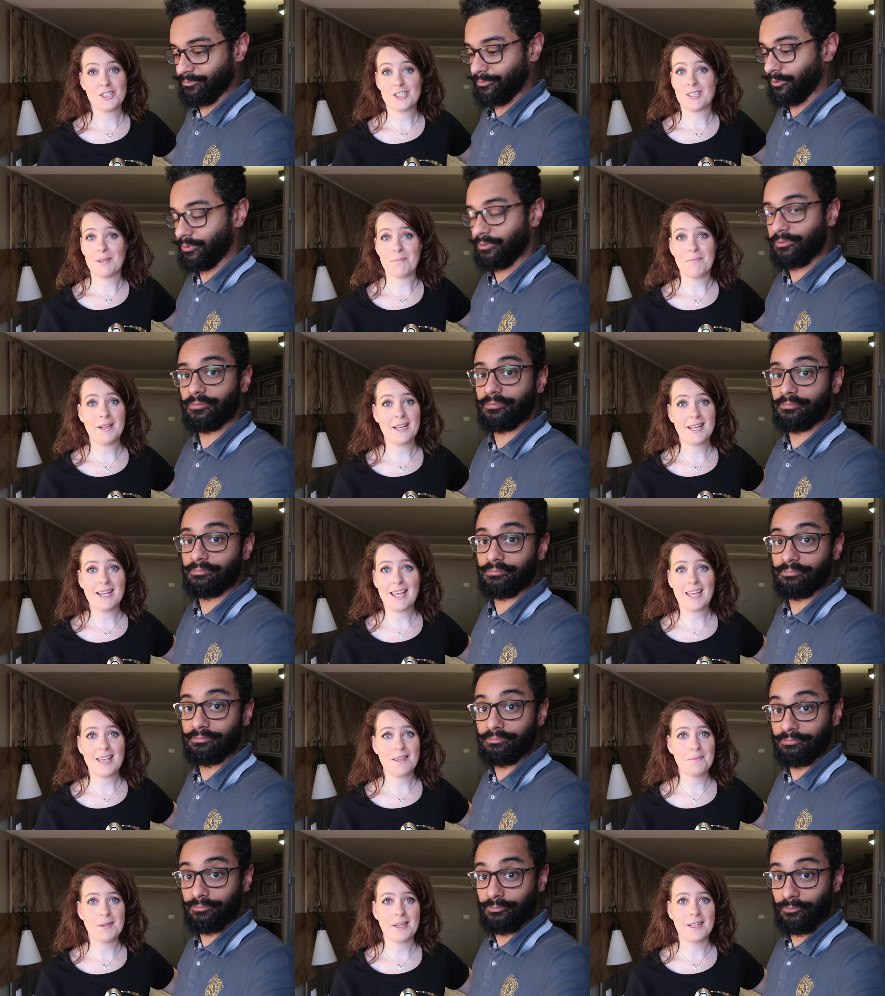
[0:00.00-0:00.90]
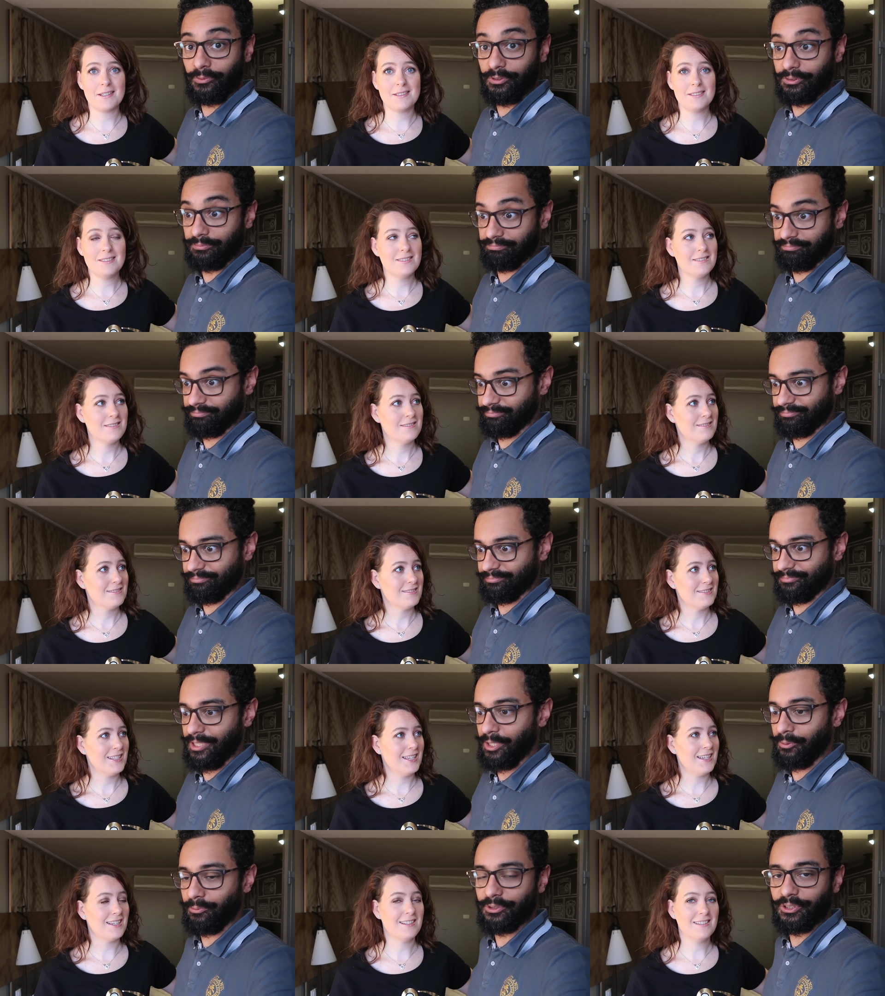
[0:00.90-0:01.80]
Speaker 1: Just said my name and.
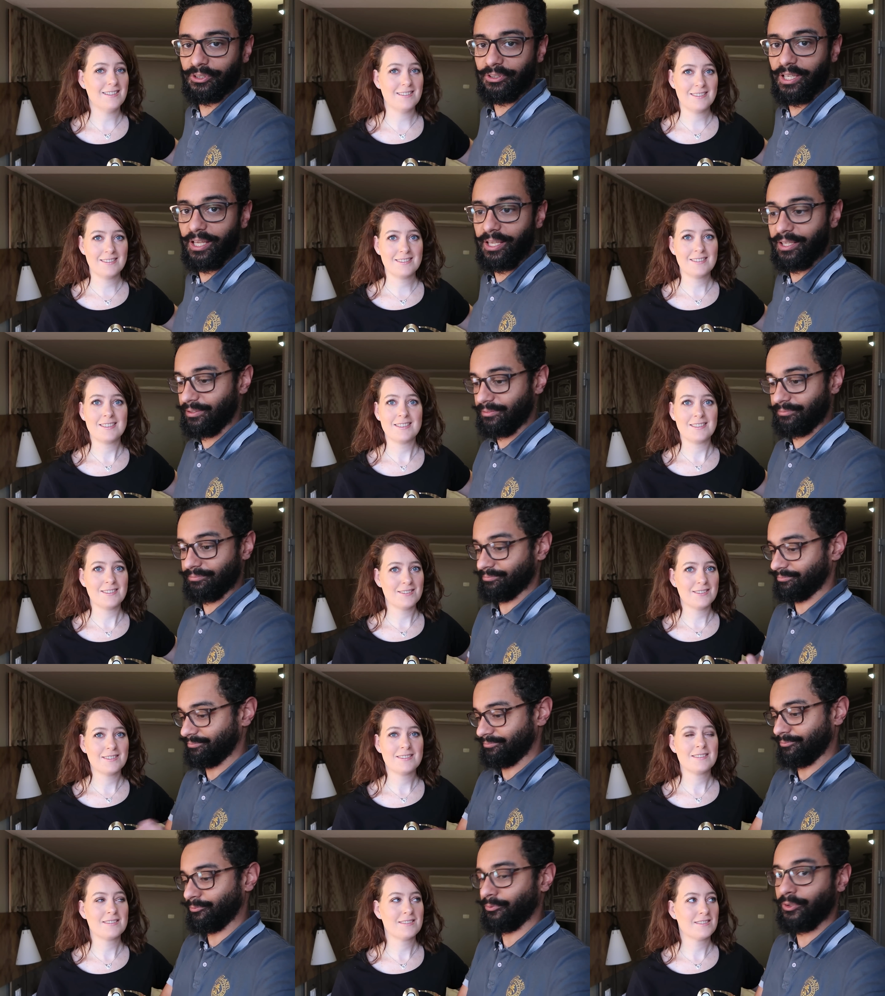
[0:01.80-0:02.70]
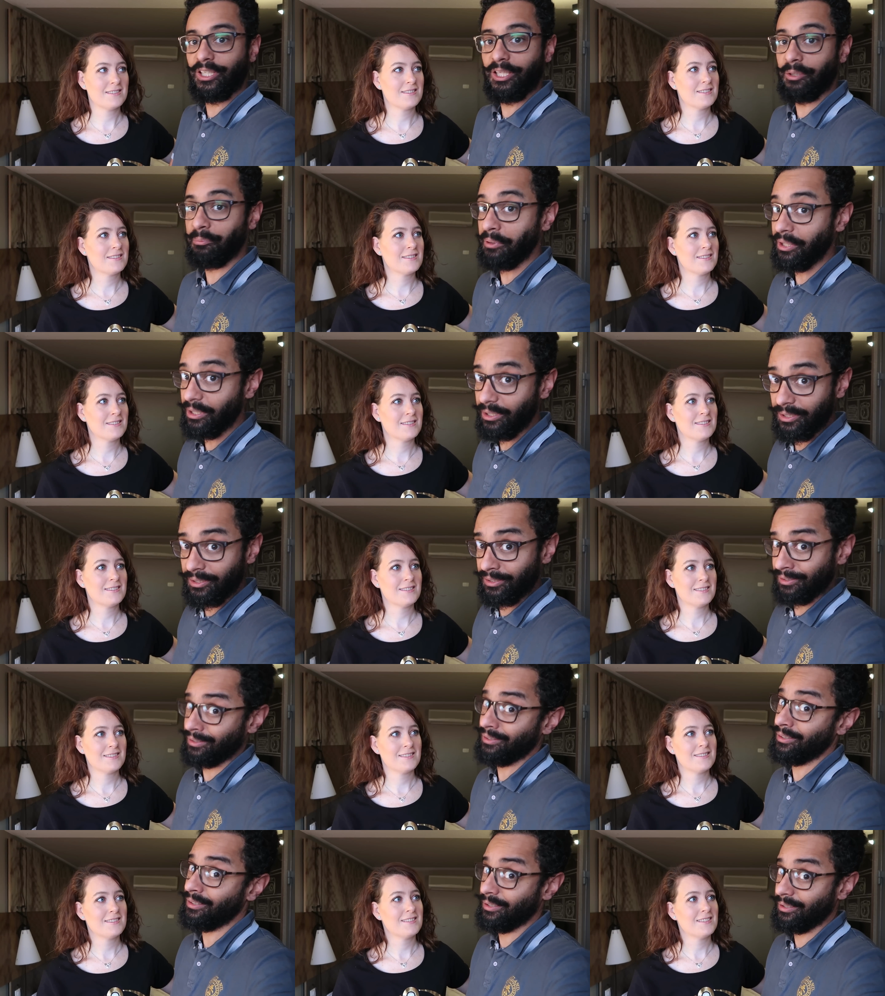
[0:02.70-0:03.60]
Yeah. It was okay. We
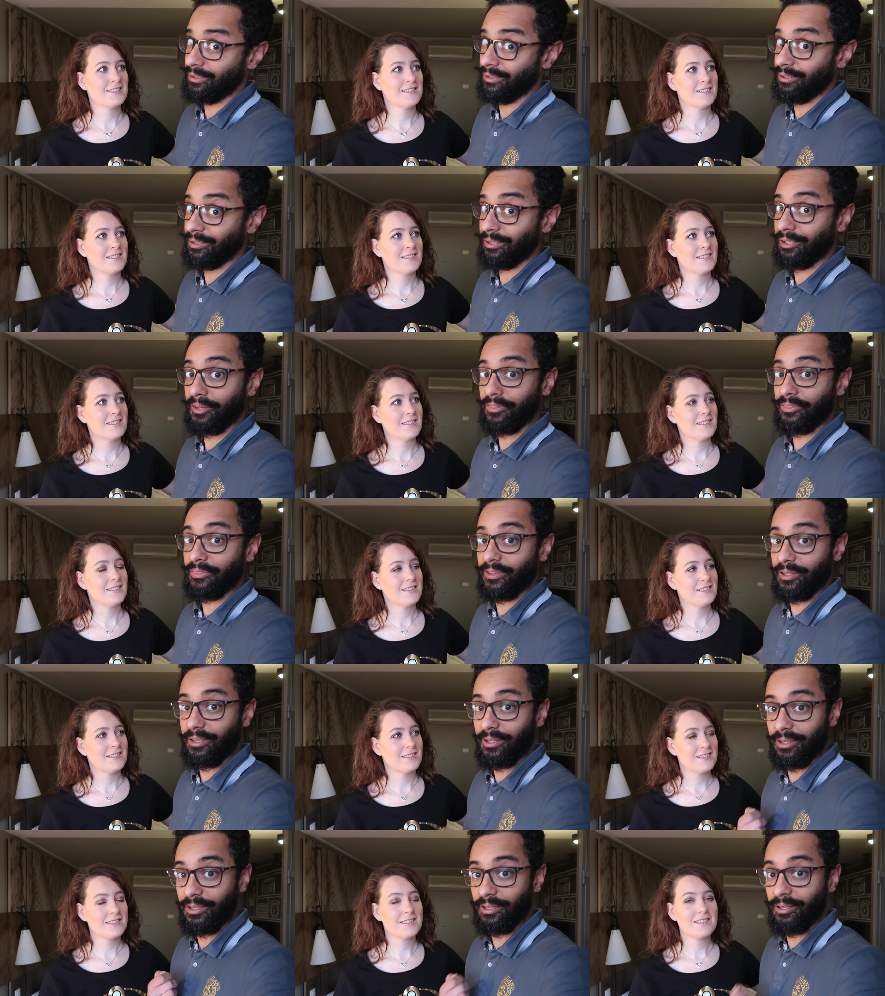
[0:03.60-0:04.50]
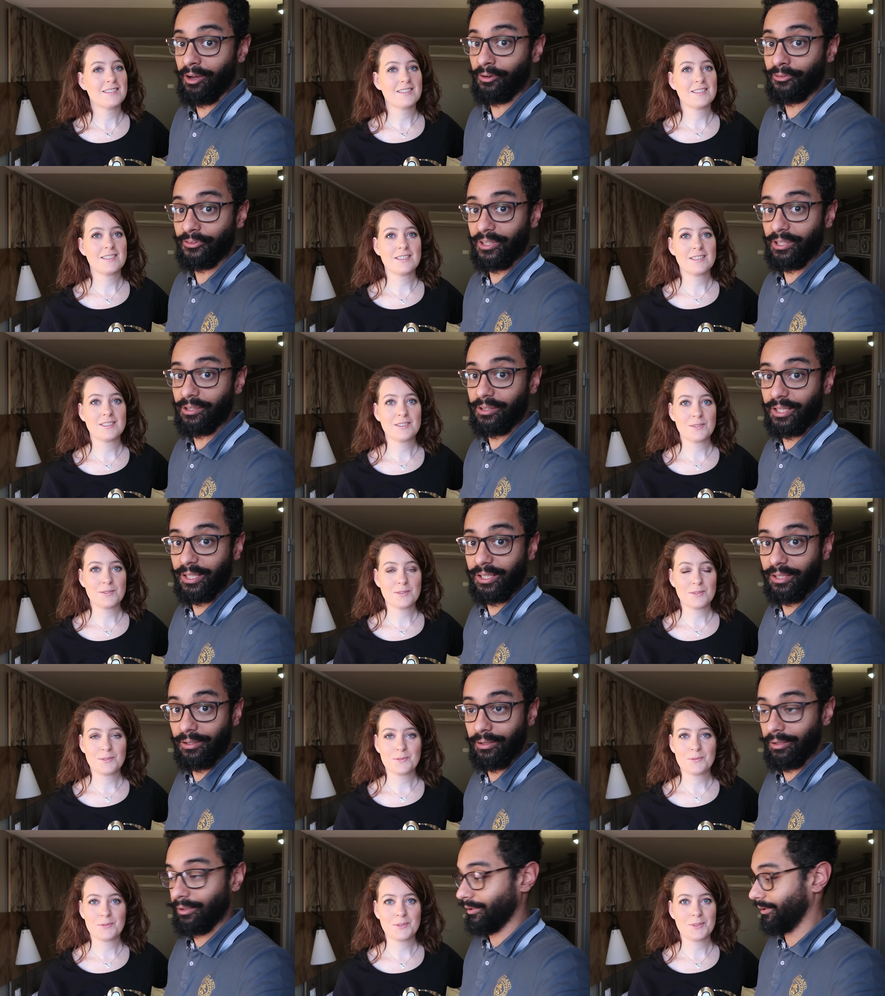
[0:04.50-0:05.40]
immediately got the hotel
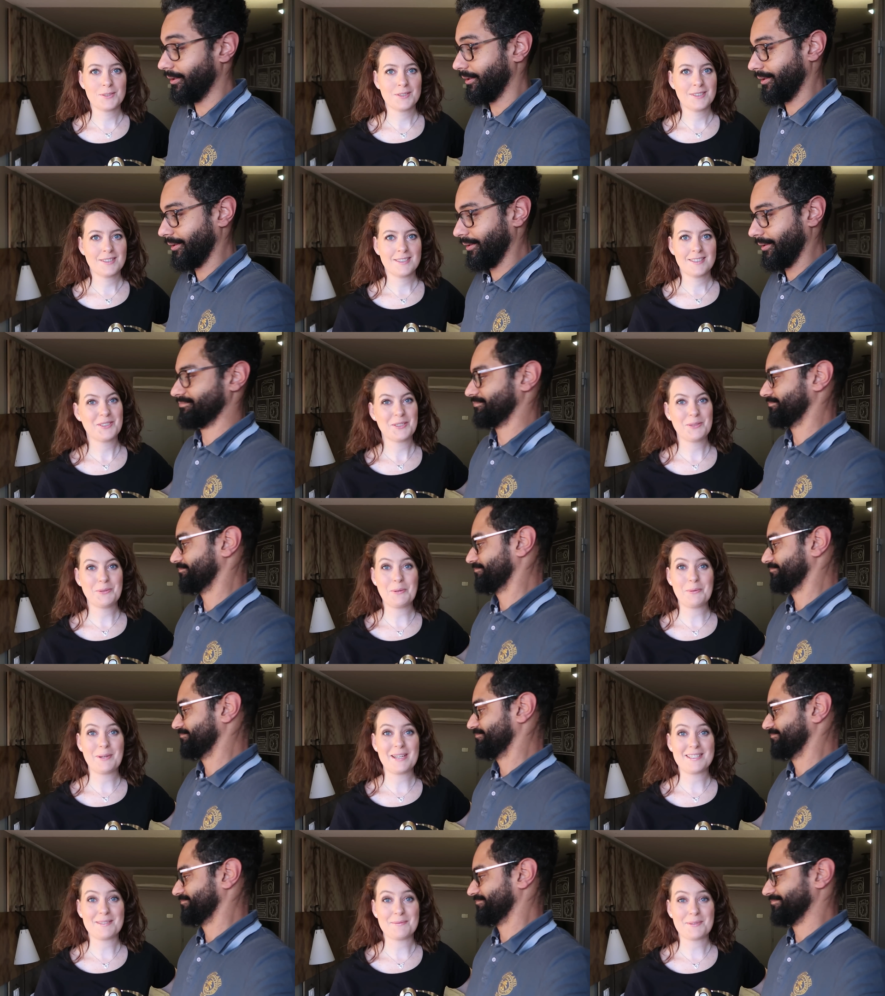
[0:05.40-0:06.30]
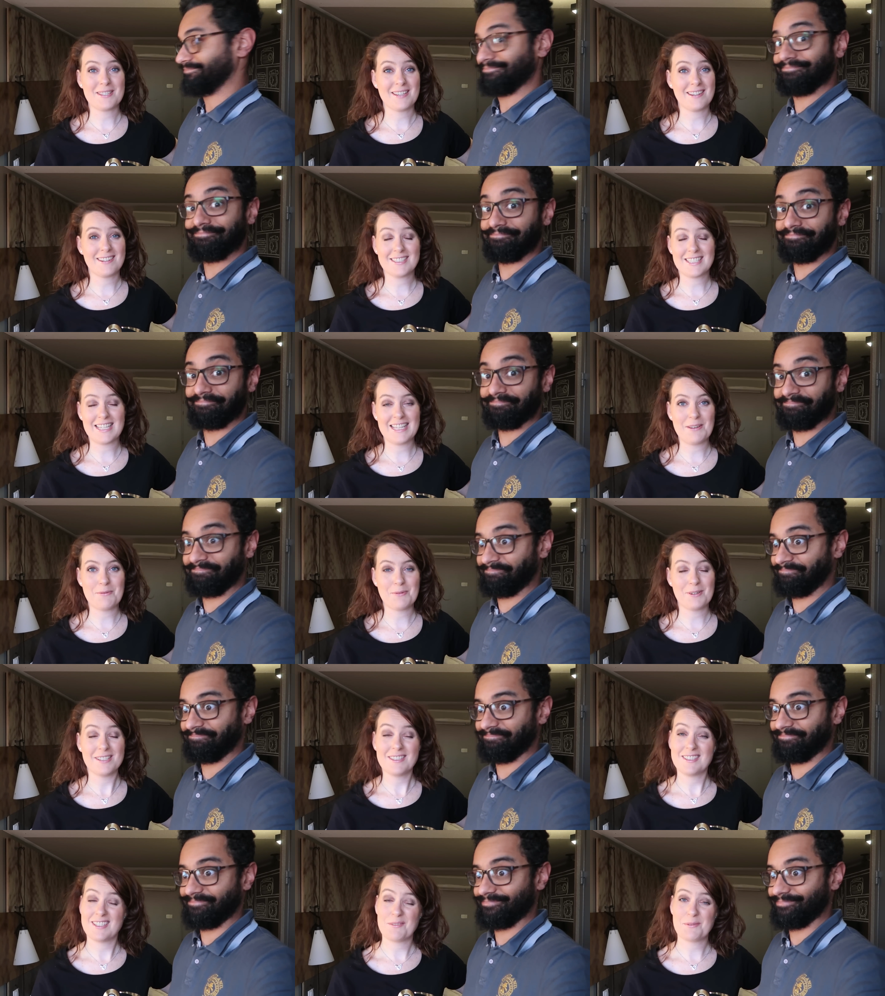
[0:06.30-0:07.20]
key
Speaker 2: you went upstairs and that
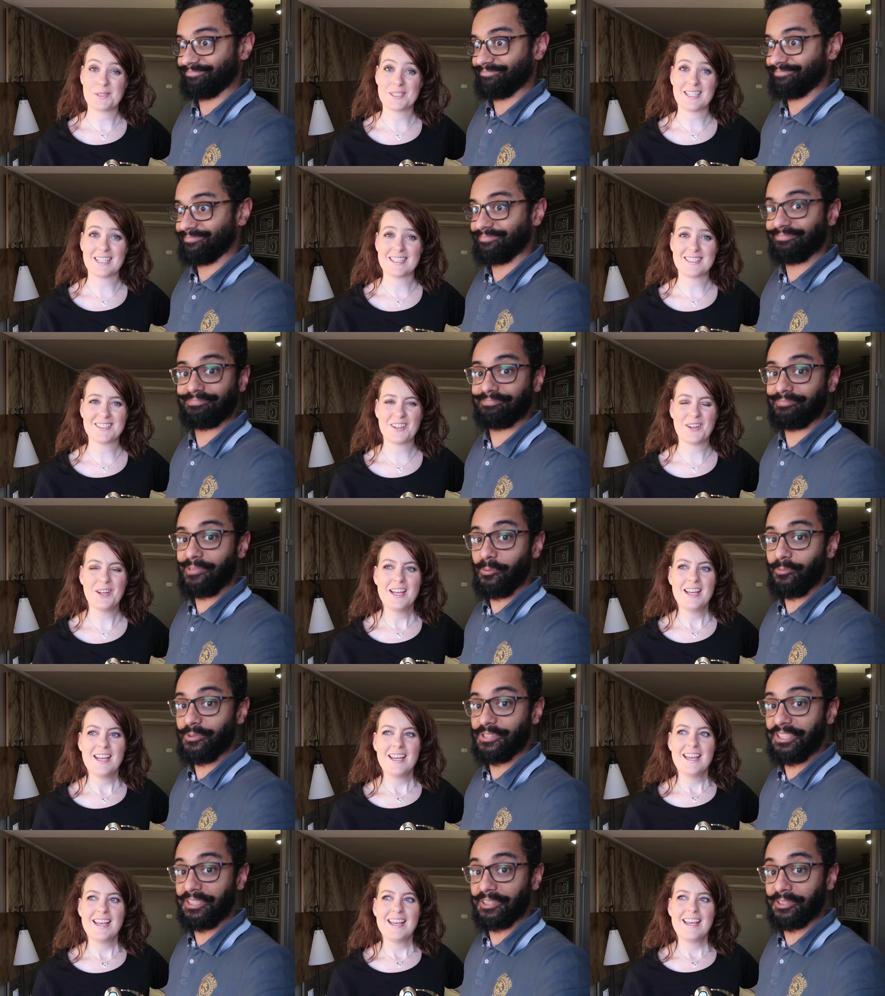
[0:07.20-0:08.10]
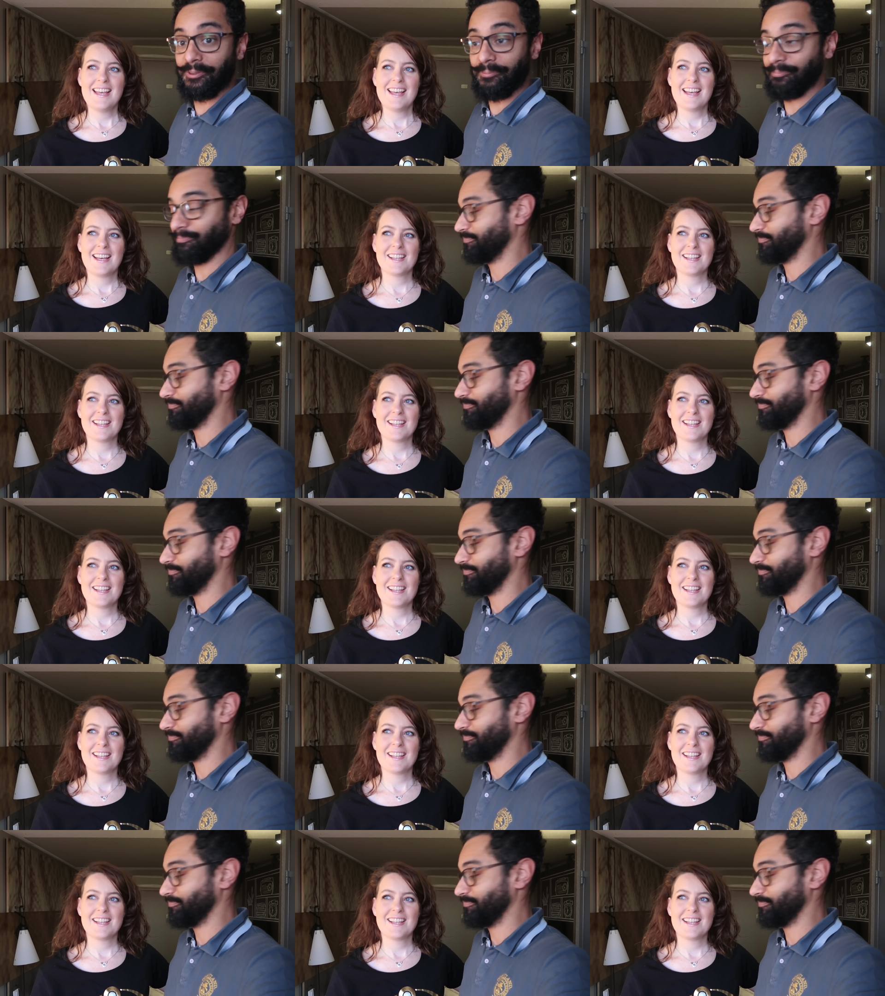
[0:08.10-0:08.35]
was, that was it. So That was it.